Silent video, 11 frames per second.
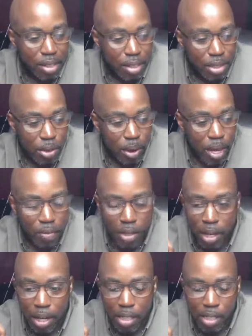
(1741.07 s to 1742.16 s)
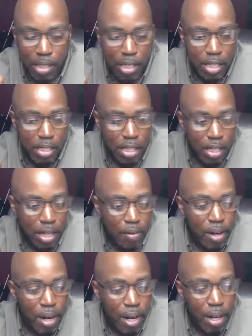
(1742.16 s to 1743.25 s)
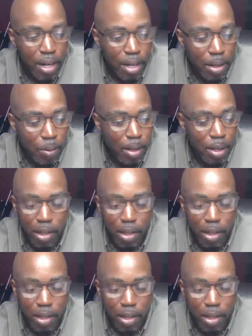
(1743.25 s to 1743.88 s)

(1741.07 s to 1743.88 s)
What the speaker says: So Heavy Honey says she never had anyone